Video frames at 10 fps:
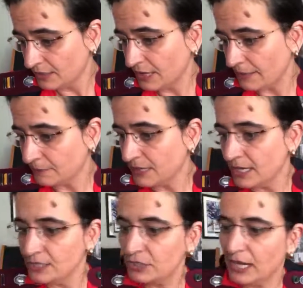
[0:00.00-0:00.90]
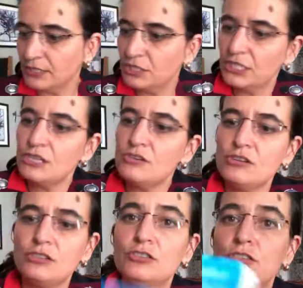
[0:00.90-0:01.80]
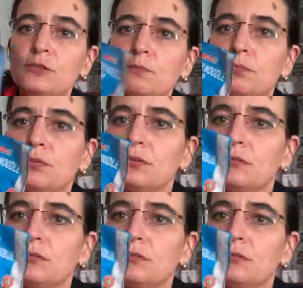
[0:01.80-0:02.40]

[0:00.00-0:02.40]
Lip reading: Great. So like chicken noodle soup.